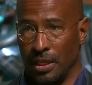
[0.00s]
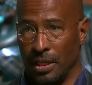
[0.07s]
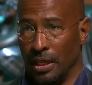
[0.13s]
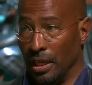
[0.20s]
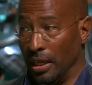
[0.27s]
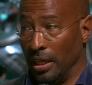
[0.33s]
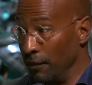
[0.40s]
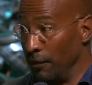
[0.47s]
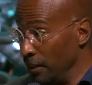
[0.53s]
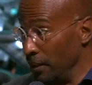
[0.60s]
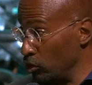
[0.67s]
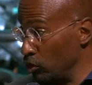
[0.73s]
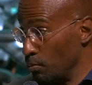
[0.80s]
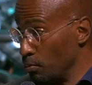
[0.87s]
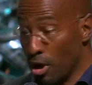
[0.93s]
if this
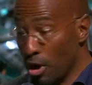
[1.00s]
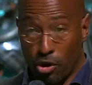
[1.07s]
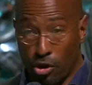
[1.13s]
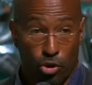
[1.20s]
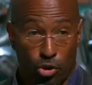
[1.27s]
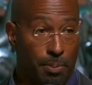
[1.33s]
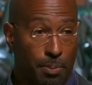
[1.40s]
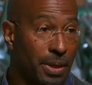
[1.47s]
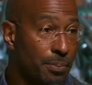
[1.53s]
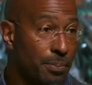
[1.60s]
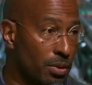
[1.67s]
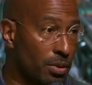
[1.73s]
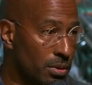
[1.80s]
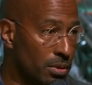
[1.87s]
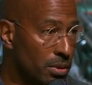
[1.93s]
small group of people
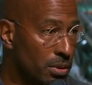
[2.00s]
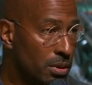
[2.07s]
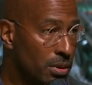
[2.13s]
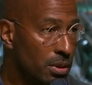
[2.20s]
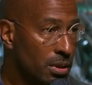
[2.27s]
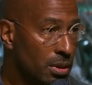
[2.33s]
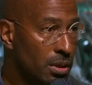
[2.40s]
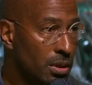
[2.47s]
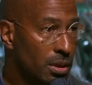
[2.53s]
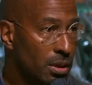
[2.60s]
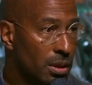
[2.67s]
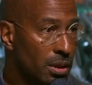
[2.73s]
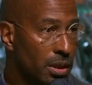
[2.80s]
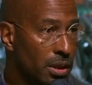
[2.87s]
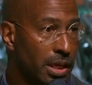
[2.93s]

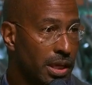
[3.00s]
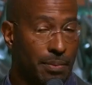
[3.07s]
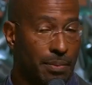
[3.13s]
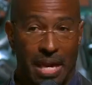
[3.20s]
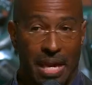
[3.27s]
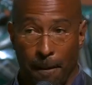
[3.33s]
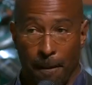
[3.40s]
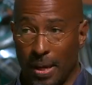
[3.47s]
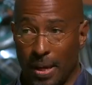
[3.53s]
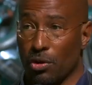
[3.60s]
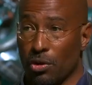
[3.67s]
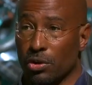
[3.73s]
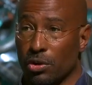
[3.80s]
can make miracles